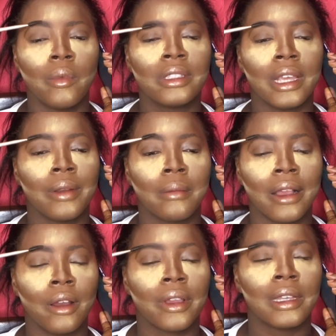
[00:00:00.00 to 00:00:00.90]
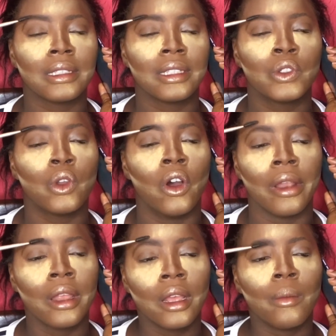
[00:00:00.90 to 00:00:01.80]
Afterwards, I blend with my
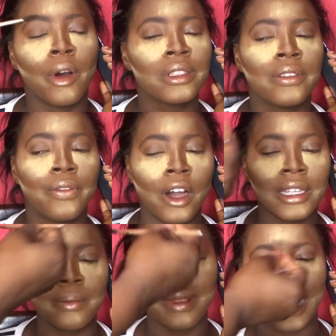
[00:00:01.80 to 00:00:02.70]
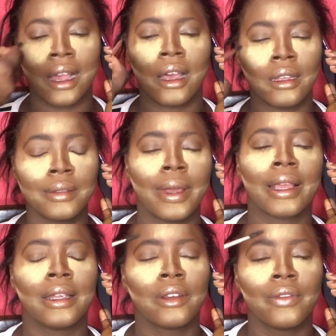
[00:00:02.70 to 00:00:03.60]
mascara wand again to
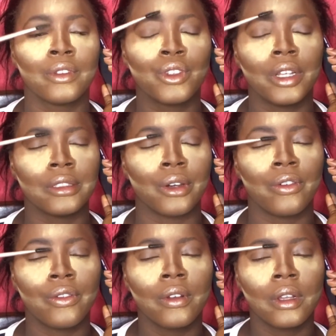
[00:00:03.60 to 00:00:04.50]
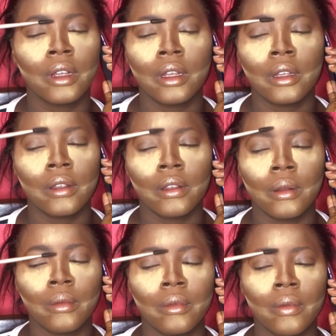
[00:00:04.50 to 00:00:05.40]
soften the effect of the
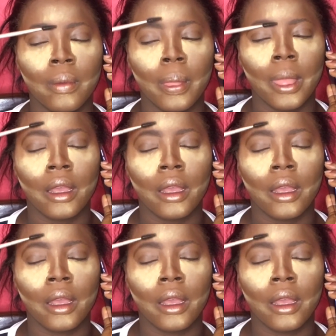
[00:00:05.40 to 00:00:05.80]
pencil.